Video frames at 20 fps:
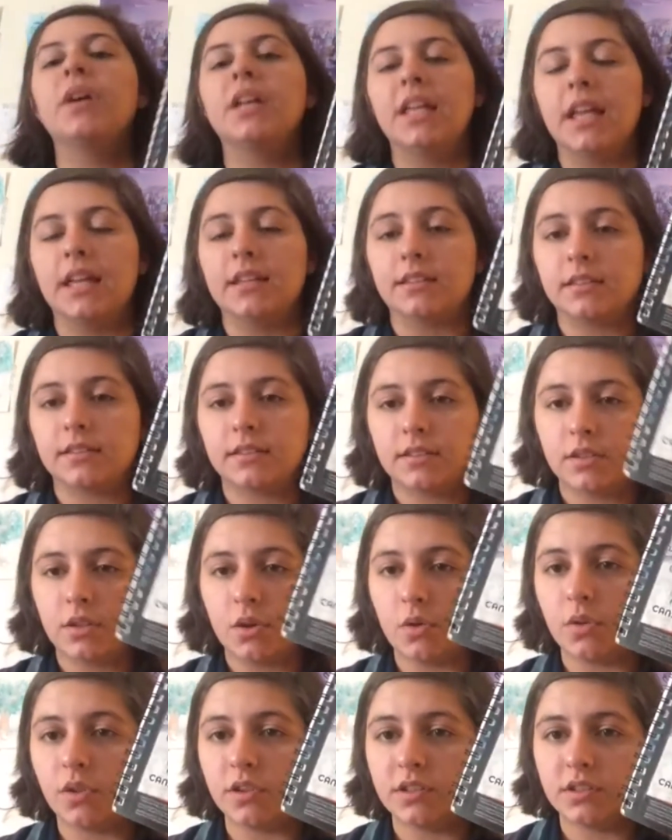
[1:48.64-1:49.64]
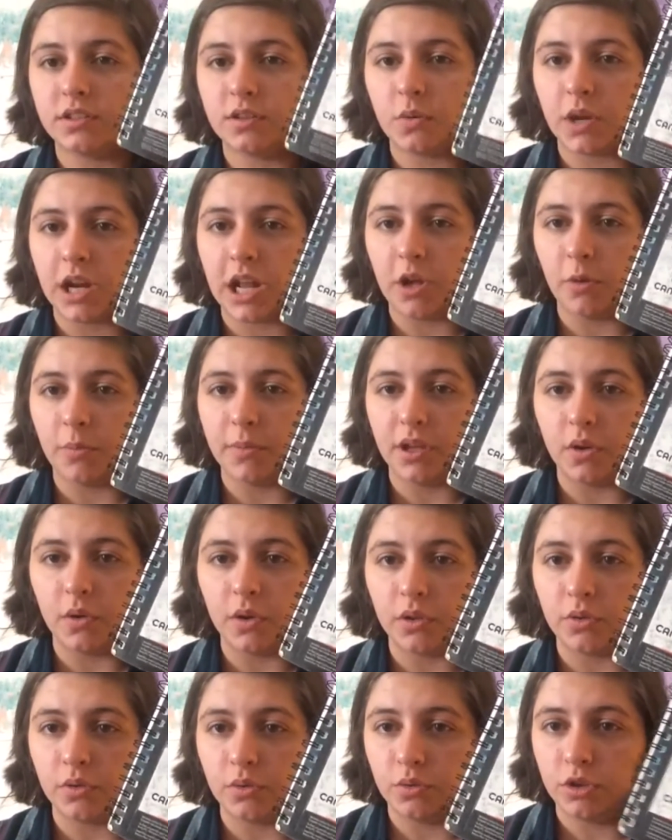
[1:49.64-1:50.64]
But yes, so this is the one I will be
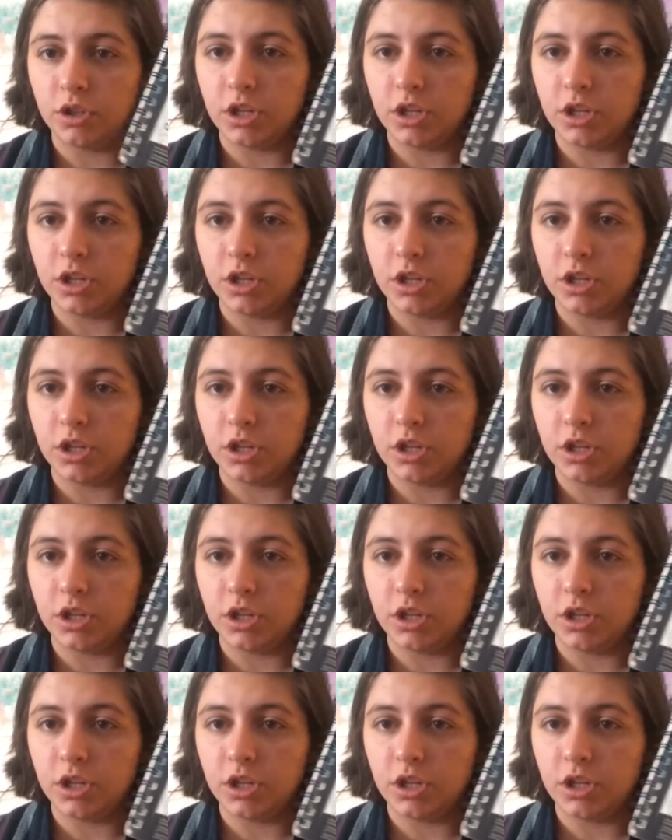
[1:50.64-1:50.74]
going through